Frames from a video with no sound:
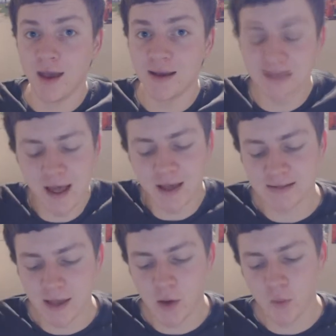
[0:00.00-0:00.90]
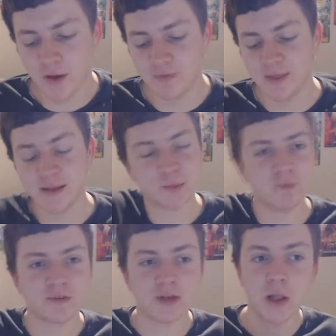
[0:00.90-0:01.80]
Hey guys, Alex here with
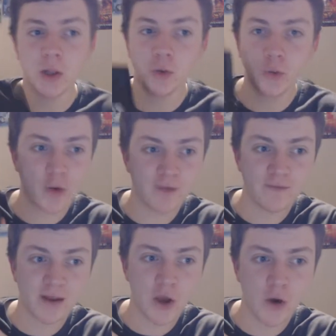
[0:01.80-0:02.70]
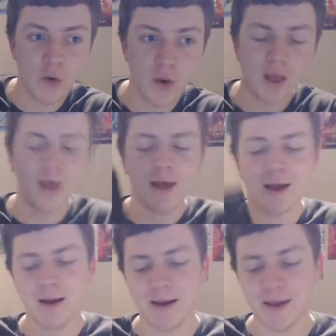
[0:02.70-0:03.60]
this month's Loot Crate video.
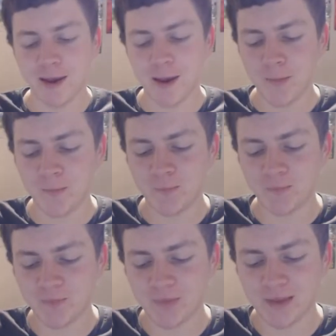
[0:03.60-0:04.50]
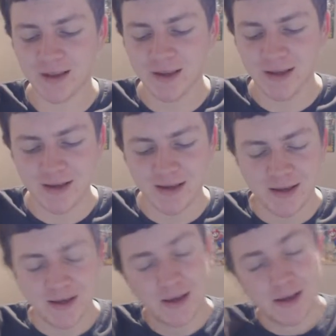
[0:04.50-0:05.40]
I am um,
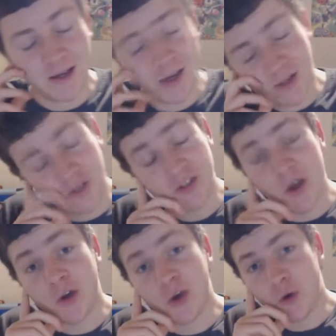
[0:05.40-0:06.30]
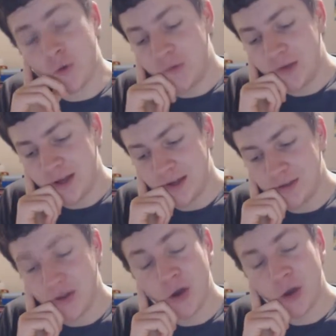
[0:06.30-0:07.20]
just gone goofed,
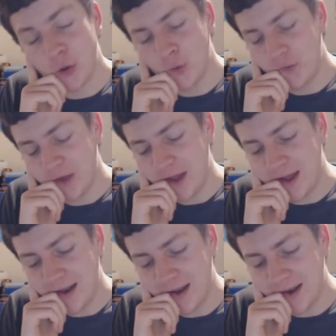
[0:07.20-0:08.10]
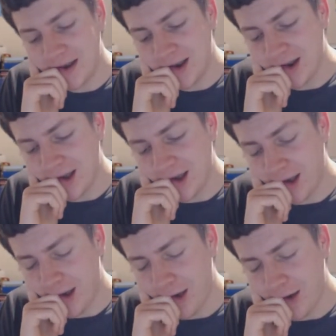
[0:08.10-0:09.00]
done goofed, and
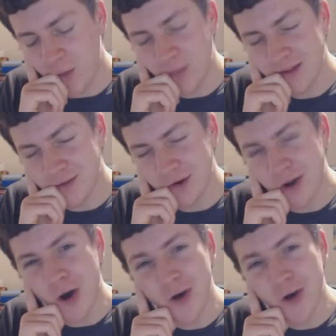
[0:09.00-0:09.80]
completely